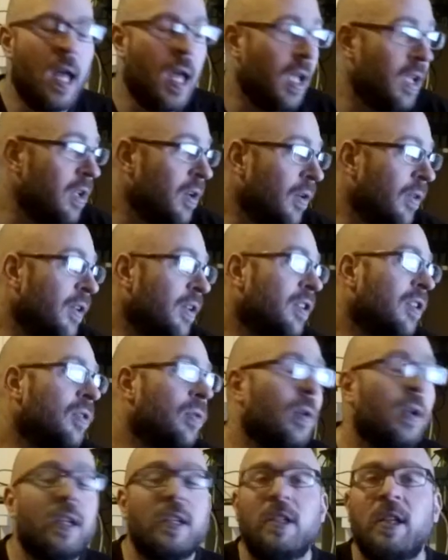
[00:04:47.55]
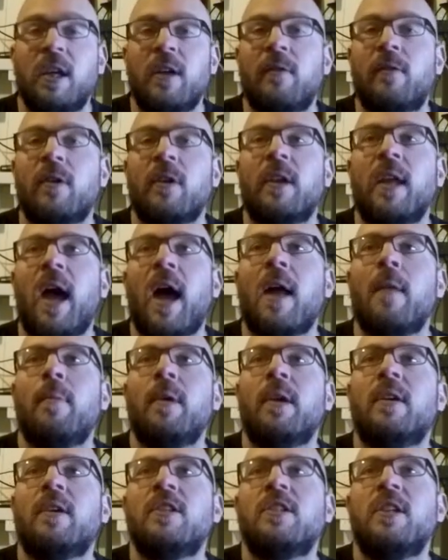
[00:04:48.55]
You know, this is really tit for tat
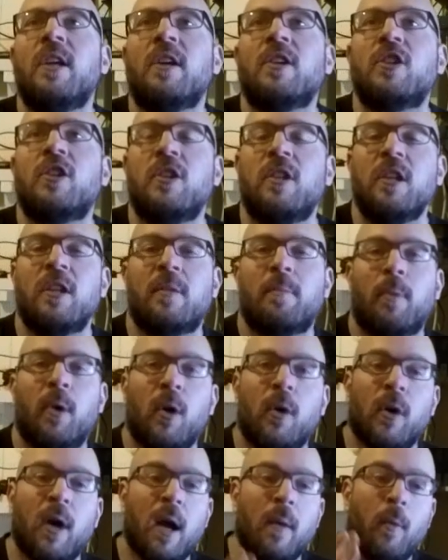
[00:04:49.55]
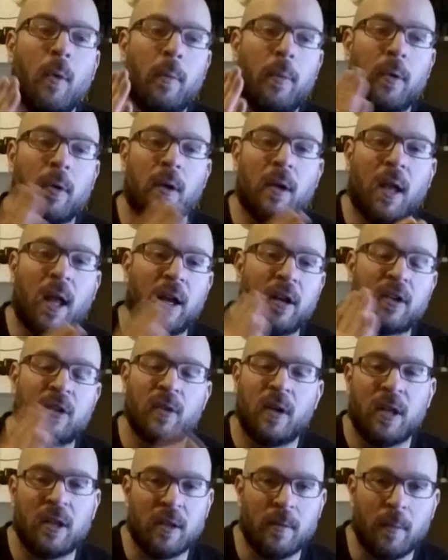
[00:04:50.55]
because, yes, this program will put a lot of
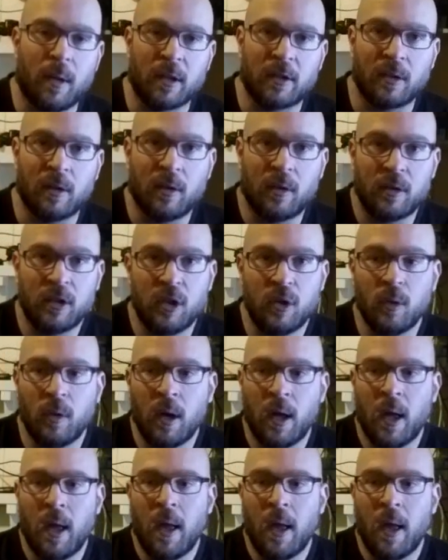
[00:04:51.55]
strength and muscle on you,